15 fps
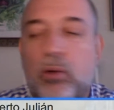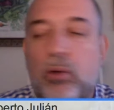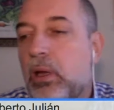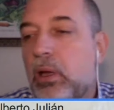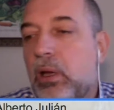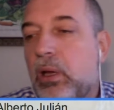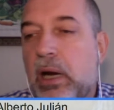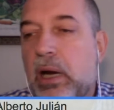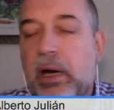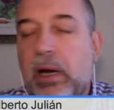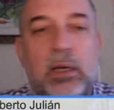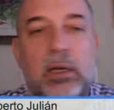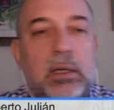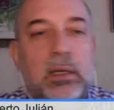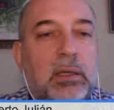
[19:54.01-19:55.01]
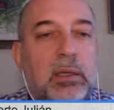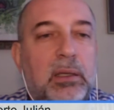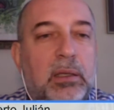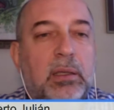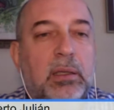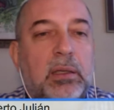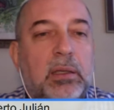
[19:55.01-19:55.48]

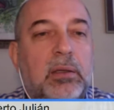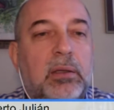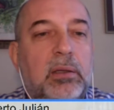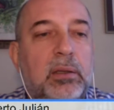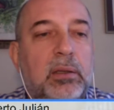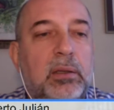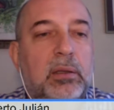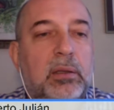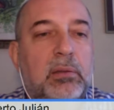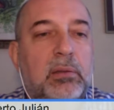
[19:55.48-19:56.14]
are